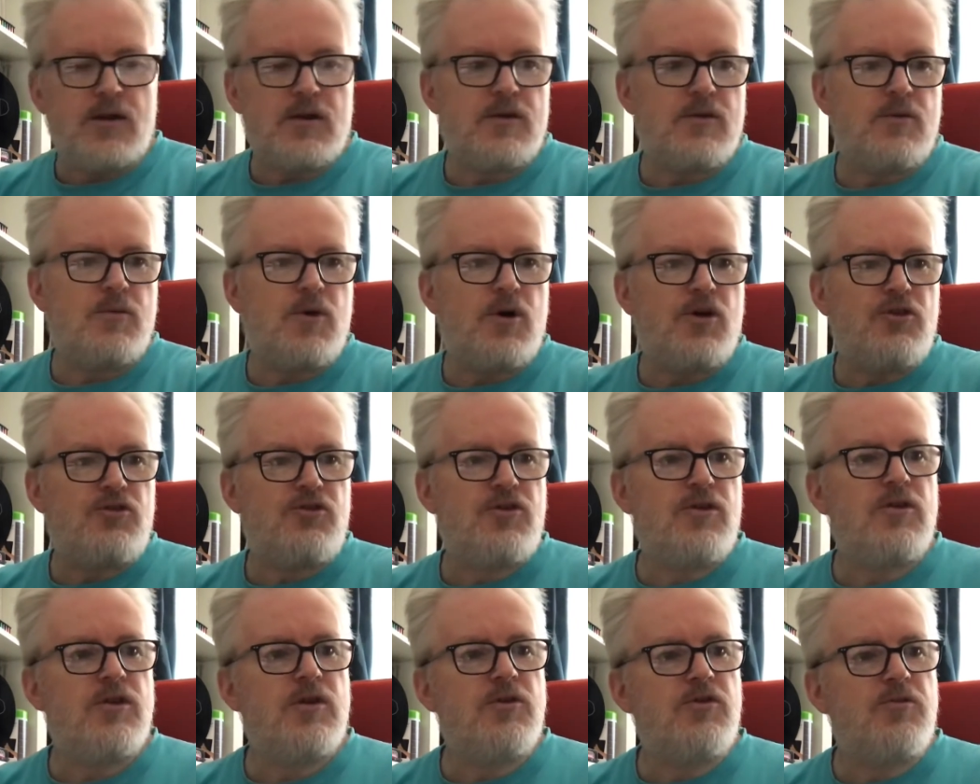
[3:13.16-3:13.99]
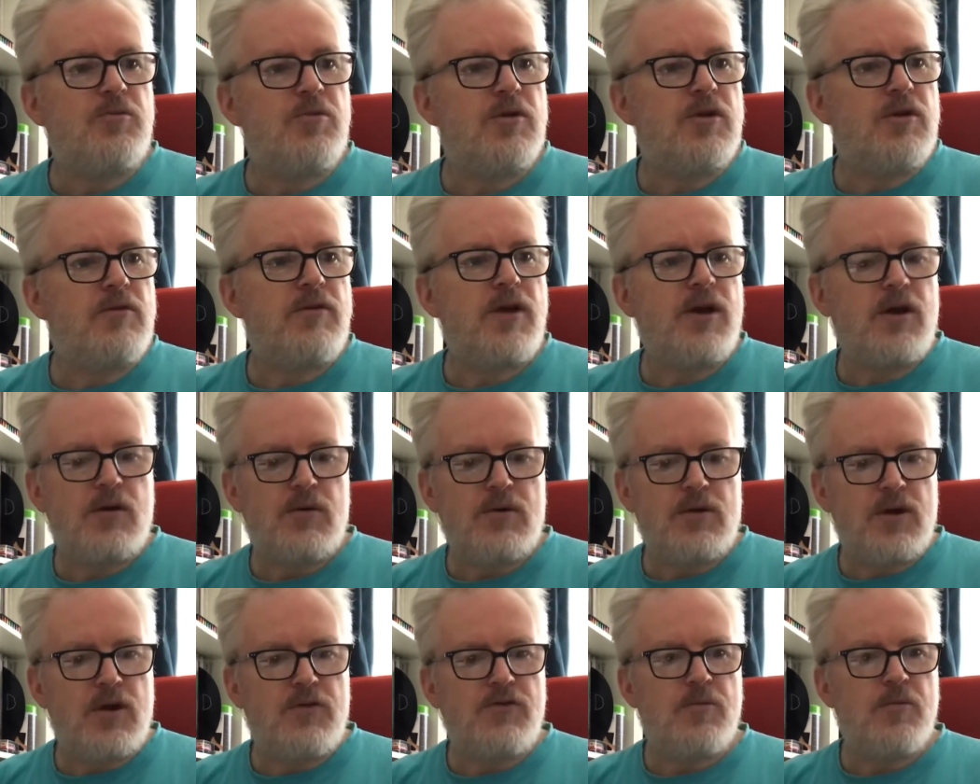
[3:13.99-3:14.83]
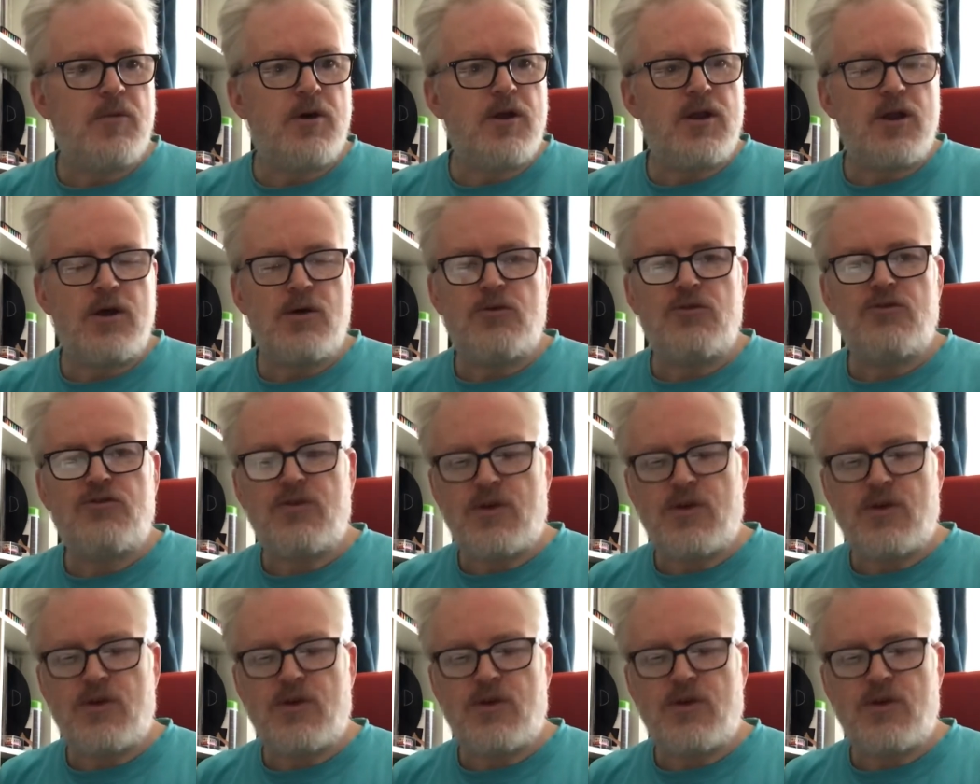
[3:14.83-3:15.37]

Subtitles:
What I shouldn't do is put the record over my notes.